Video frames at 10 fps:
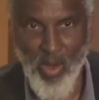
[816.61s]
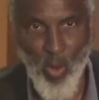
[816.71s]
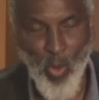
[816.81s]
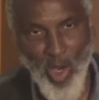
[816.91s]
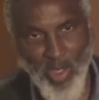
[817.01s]

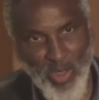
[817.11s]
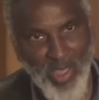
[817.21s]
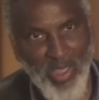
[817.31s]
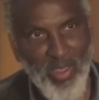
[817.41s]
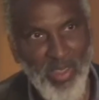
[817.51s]
Or you
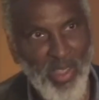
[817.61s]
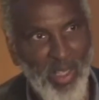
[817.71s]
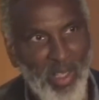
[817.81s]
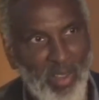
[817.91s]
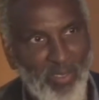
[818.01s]
can
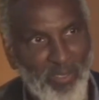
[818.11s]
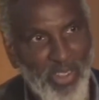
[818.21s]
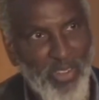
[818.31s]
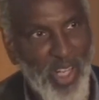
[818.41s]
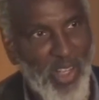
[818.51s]

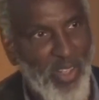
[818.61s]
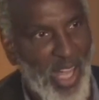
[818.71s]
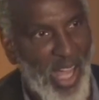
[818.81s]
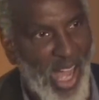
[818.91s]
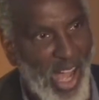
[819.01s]
figure out
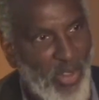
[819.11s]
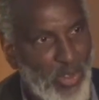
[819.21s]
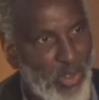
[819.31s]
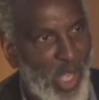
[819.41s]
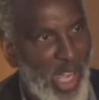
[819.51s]
how
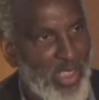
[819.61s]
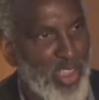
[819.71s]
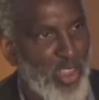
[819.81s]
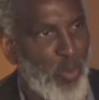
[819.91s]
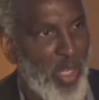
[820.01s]
to actually
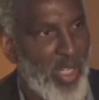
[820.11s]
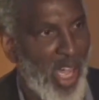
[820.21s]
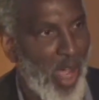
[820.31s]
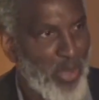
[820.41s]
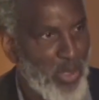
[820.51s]
create
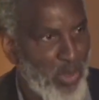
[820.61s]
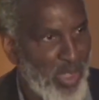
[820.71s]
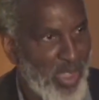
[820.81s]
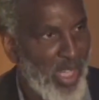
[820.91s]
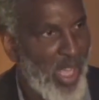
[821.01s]

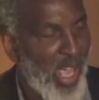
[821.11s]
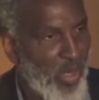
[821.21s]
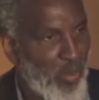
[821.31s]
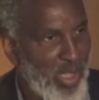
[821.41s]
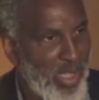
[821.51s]
opportunity,
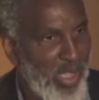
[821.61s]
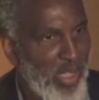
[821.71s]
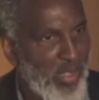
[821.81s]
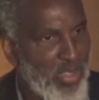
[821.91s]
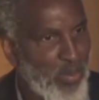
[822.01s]
equity,
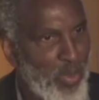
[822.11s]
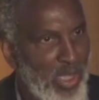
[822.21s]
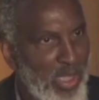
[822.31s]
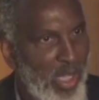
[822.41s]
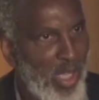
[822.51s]
that
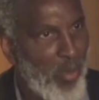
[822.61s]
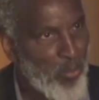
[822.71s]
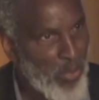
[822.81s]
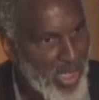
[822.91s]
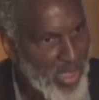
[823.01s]
really
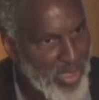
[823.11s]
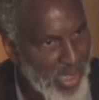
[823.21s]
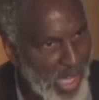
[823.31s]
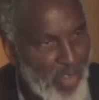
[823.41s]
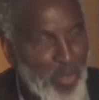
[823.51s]
brings
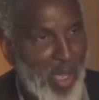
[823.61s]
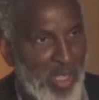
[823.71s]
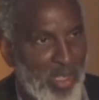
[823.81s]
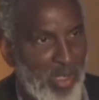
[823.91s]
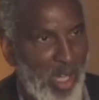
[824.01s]

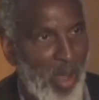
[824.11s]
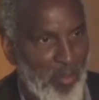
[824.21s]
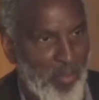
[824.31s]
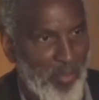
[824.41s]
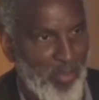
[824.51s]
everybody up,
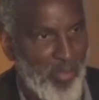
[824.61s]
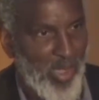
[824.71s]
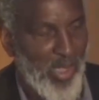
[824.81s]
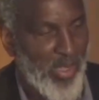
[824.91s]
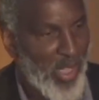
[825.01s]

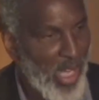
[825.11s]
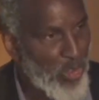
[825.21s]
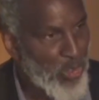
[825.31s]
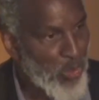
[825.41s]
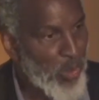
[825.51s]
that
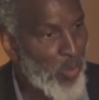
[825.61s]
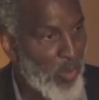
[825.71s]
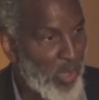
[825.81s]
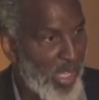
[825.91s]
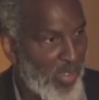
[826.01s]
allows you to grow
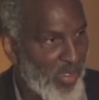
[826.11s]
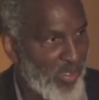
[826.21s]
together.